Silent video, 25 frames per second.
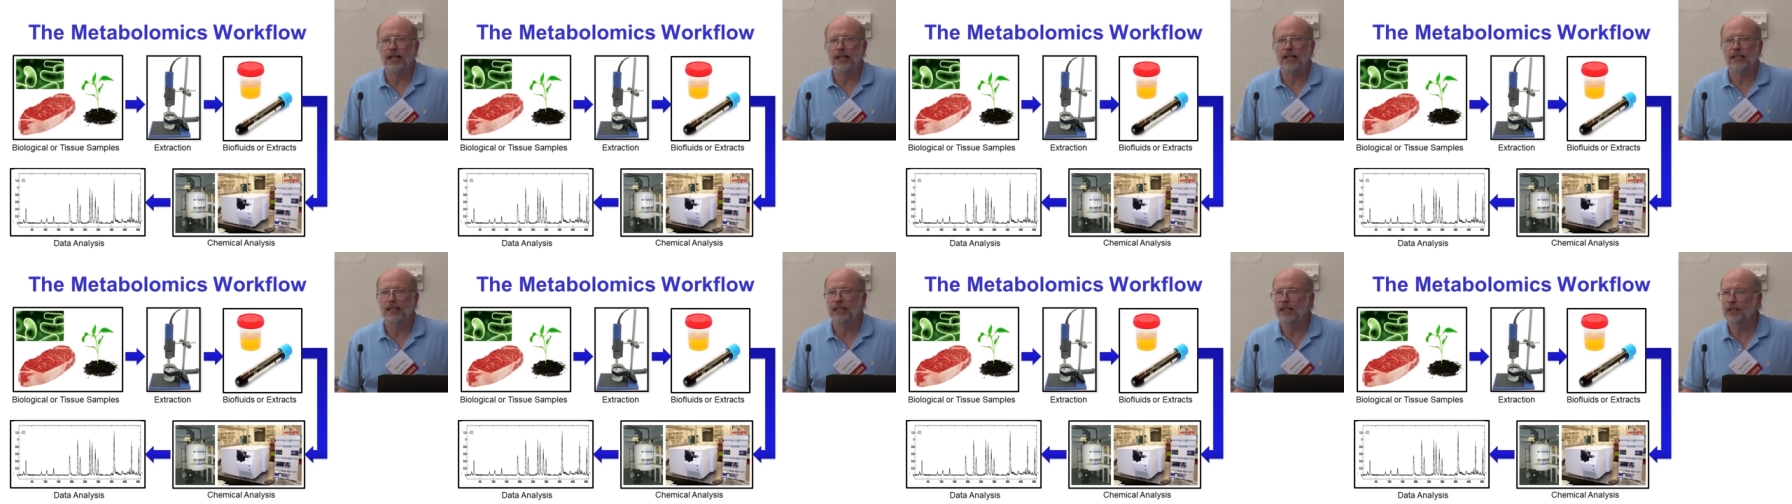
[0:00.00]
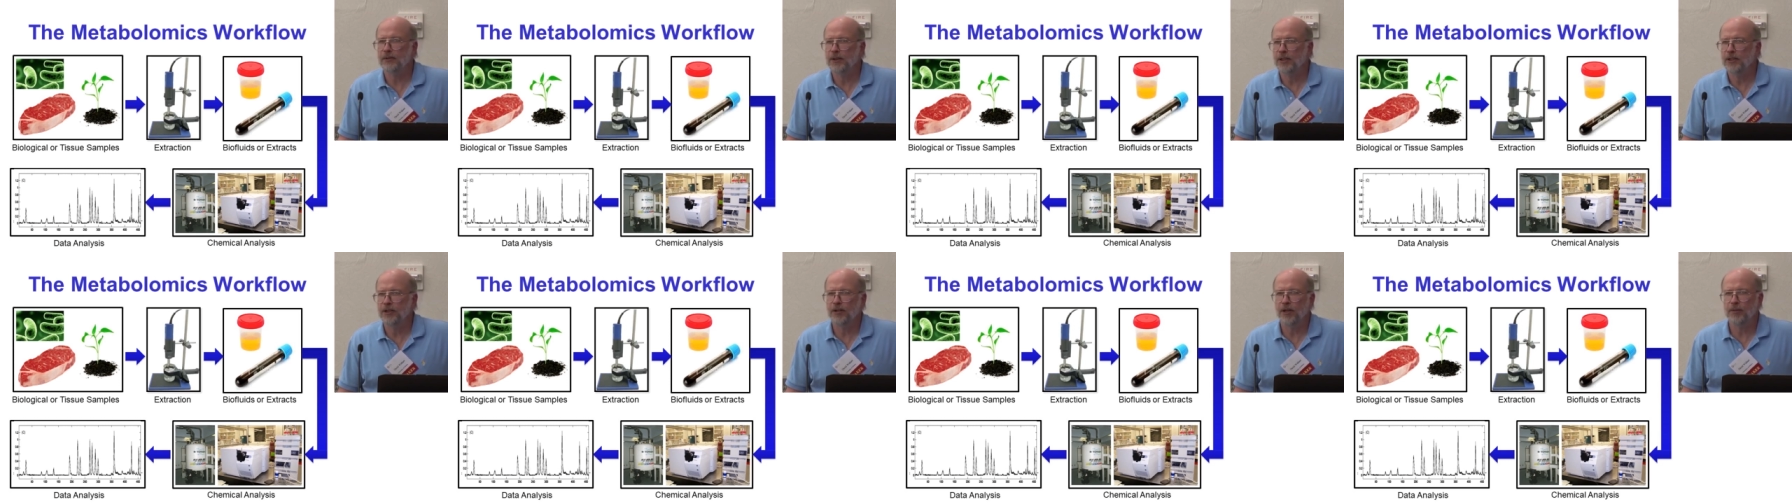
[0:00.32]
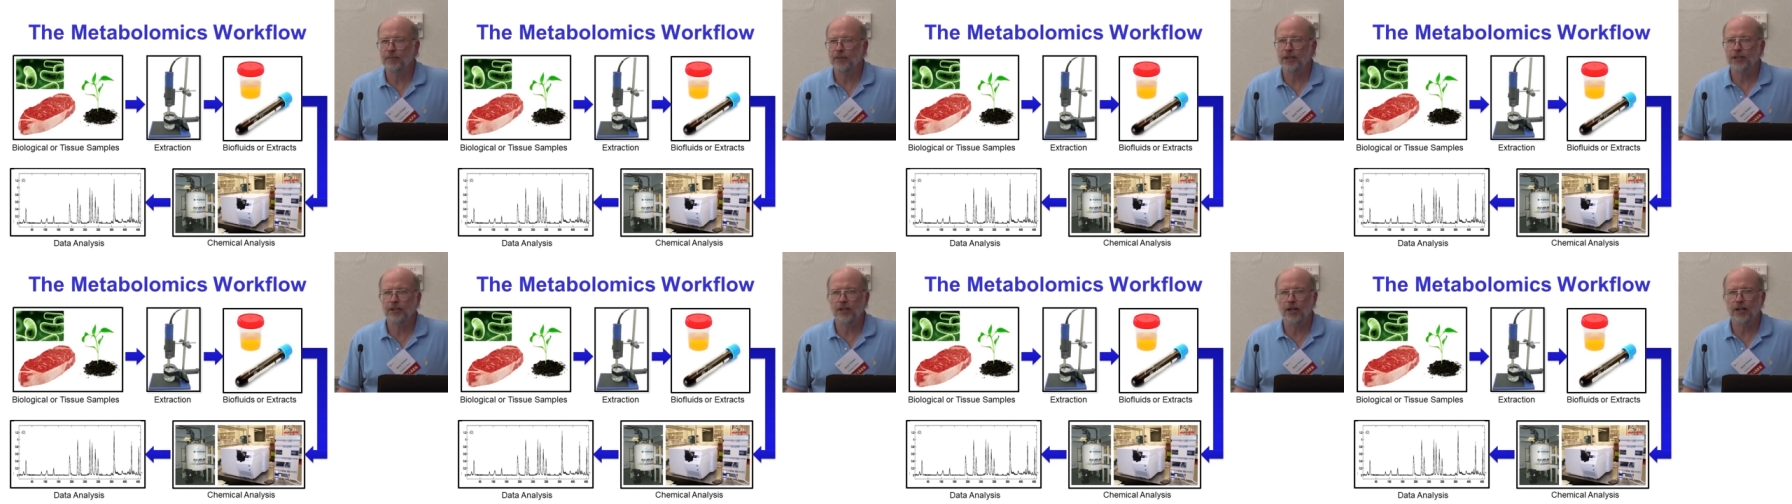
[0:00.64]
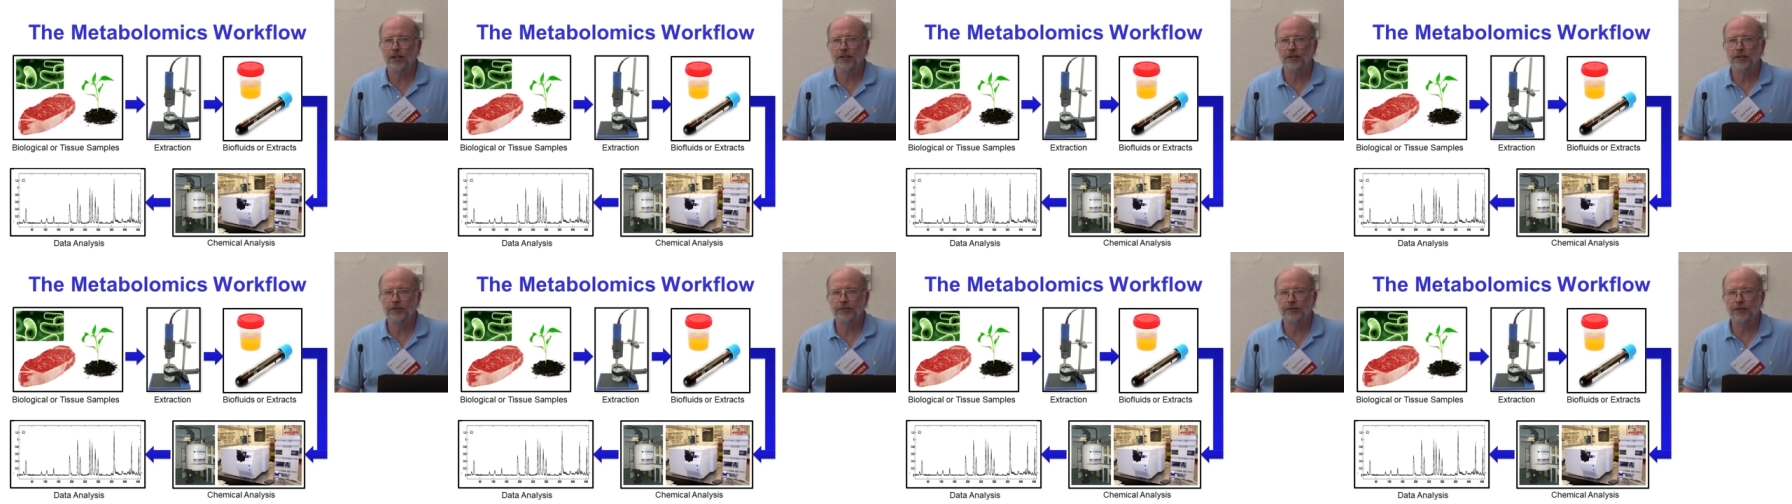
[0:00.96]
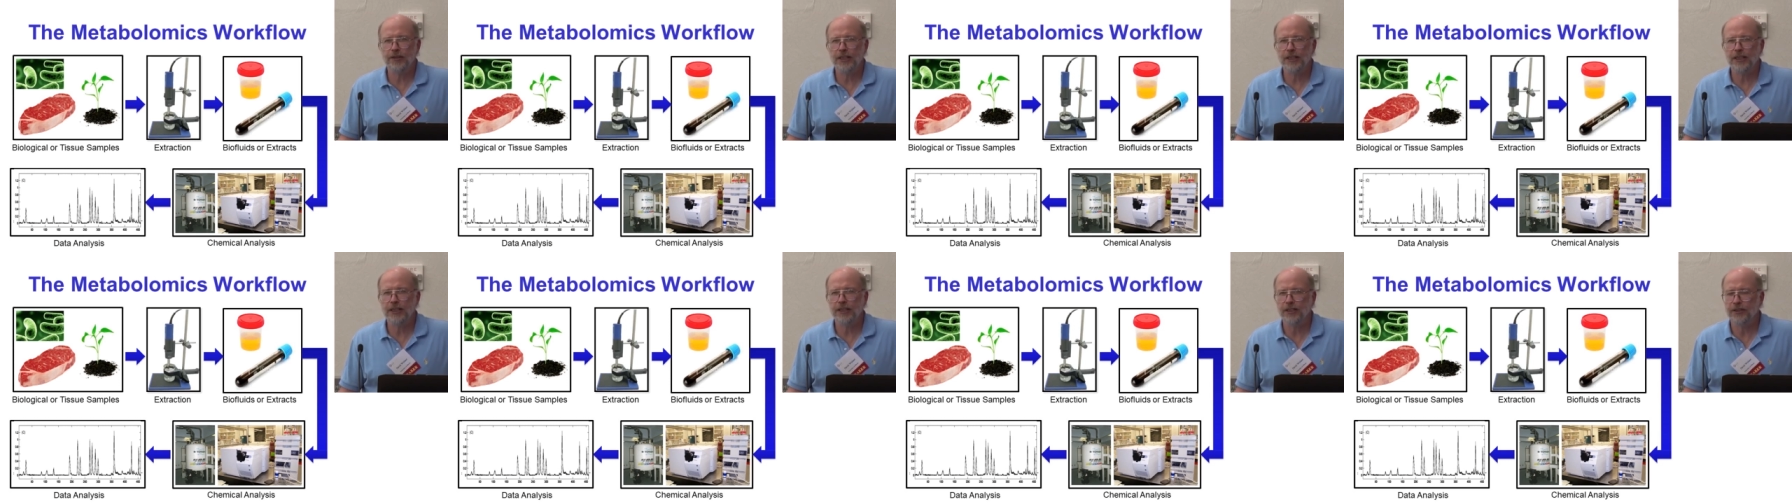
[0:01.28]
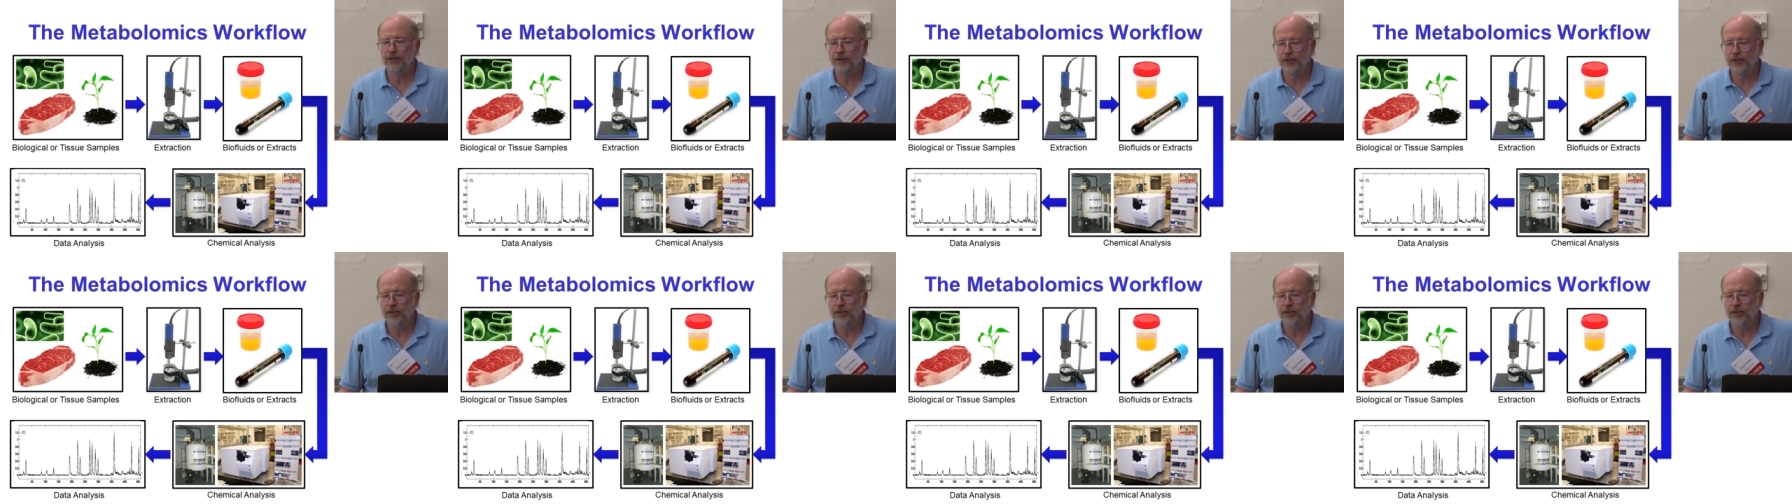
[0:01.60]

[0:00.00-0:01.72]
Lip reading: liquid chromatography,